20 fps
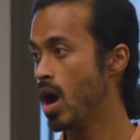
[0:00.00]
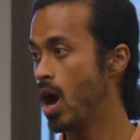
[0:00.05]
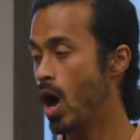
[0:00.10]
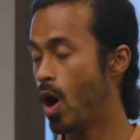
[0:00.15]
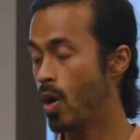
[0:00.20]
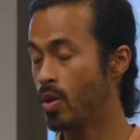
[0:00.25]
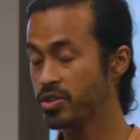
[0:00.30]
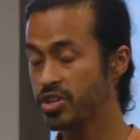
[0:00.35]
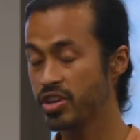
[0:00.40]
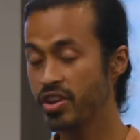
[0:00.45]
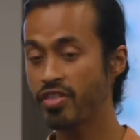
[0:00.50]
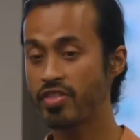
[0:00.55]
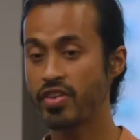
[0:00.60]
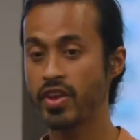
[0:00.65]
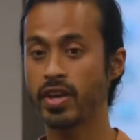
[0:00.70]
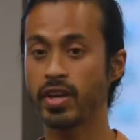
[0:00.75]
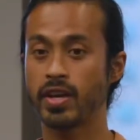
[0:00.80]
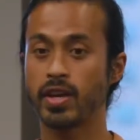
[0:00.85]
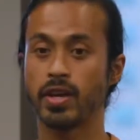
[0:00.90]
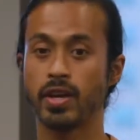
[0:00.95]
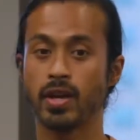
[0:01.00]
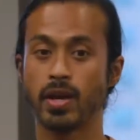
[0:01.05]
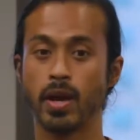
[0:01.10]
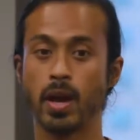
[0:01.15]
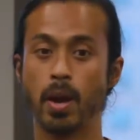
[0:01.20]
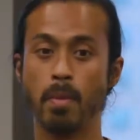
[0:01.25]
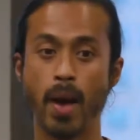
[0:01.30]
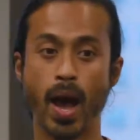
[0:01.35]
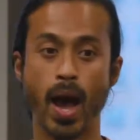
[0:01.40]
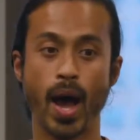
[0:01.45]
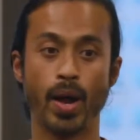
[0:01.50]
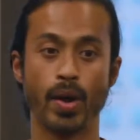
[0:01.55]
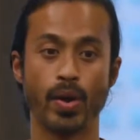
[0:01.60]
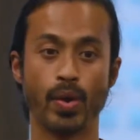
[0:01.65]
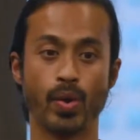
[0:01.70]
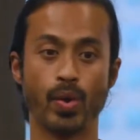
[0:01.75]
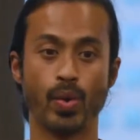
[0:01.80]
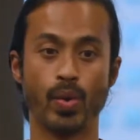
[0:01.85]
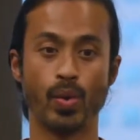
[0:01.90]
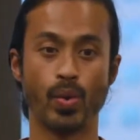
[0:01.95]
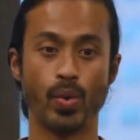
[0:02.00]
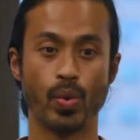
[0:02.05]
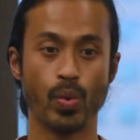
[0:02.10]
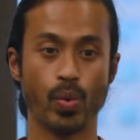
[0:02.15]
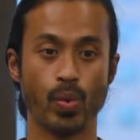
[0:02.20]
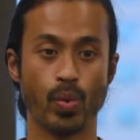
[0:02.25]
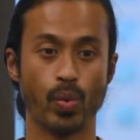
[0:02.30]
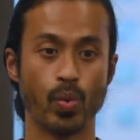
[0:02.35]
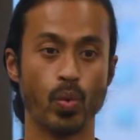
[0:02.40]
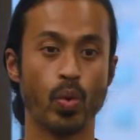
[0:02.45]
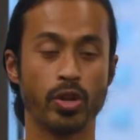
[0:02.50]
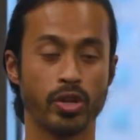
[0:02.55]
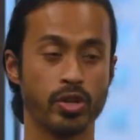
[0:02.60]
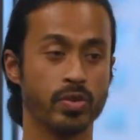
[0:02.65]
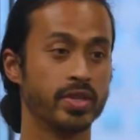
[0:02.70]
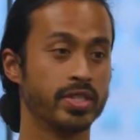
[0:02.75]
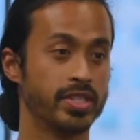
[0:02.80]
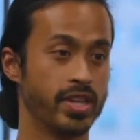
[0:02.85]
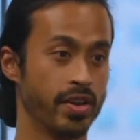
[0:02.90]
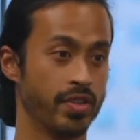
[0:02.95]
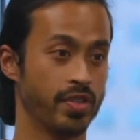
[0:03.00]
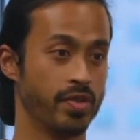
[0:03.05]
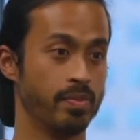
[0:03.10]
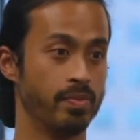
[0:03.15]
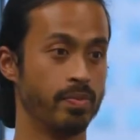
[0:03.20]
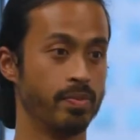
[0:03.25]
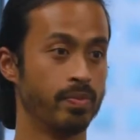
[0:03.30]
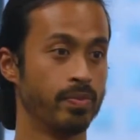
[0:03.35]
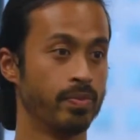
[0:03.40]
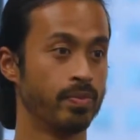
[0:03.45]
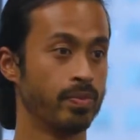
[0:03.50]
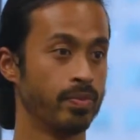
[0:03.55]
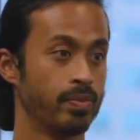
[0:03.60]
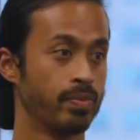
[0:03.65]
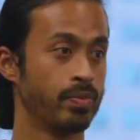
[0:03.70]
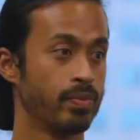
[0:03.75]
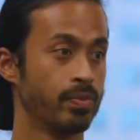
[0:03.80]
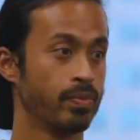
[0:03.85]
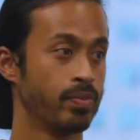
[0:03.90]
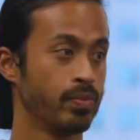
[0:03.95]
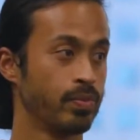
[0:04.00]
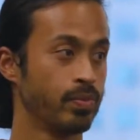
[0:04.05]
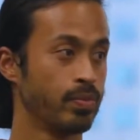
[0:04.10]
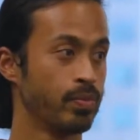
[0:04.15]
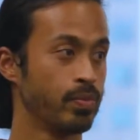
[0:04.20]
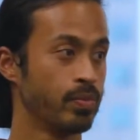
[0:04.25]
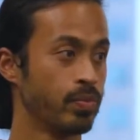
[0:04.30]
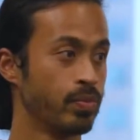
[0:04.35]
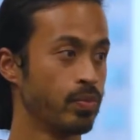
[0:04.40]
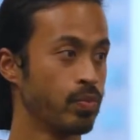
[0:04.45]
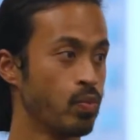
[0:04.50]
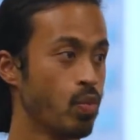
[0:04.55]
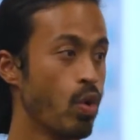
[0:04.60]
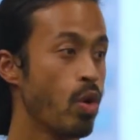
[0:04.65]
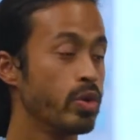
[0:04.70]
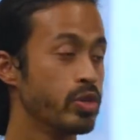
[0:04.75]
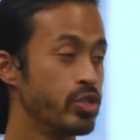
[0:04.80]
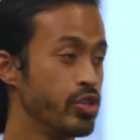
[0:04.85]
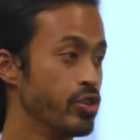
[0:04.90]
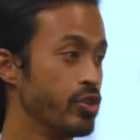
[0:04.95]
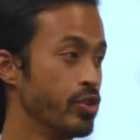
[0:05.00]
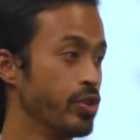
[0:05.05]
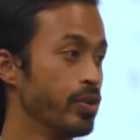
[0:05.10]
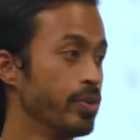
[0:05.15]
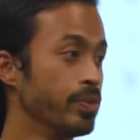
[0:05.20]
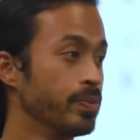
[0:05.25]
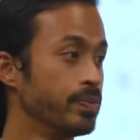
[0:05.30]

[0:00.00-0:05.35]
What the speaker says: I want you to think about what you would tell them. What would you do?